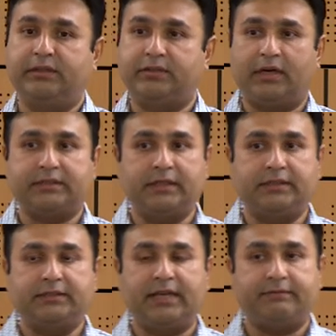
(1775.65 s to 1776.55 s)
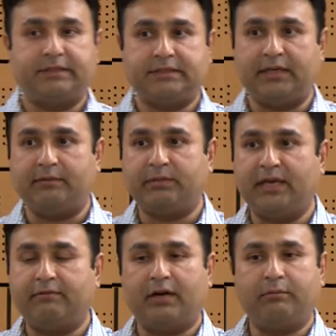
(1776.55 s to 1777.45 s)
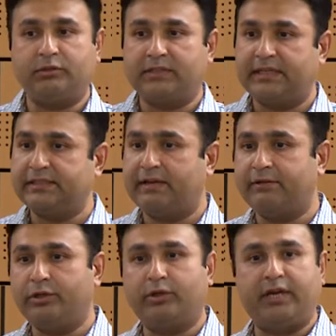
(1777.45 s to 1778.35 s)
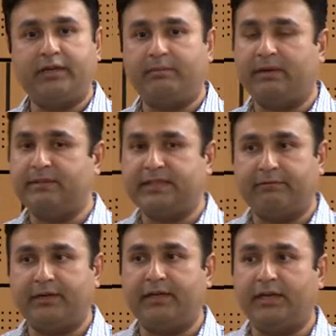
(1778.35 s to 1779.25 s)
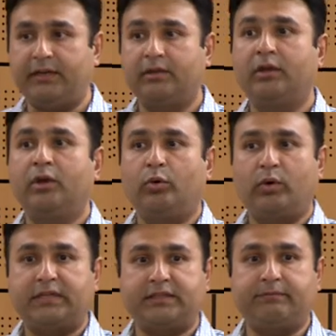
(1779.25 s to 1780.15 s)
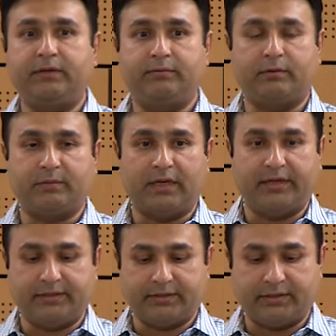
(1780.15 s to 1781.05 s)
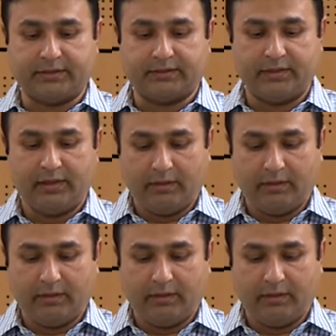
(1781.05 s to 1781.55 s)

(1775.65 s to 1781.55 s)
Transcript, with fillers: CHOC children's have the same. They have almost like 70 or 80 babies every day who are suffering from the lung disease.